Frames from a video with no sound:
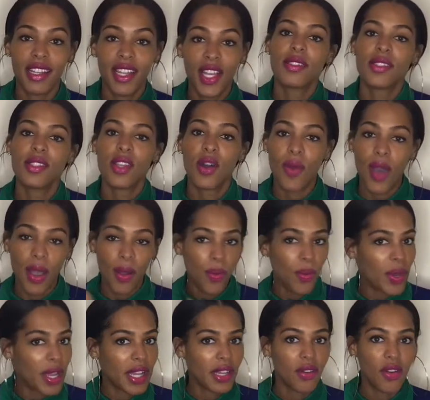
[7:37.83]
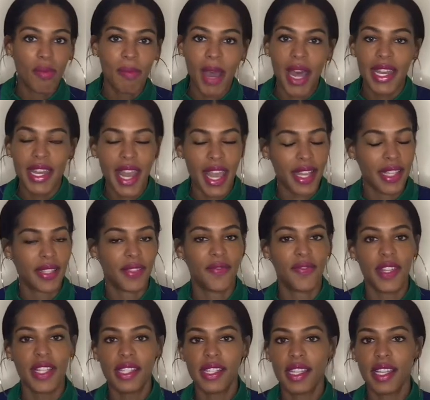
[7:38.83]
So I went on my next
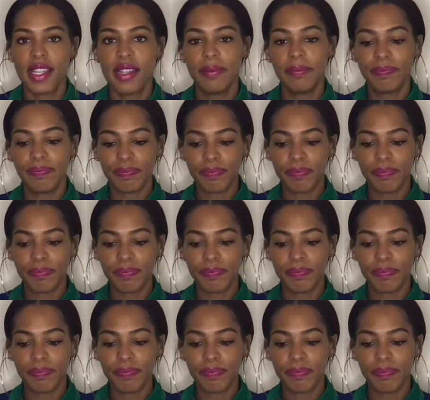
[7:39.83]
visit,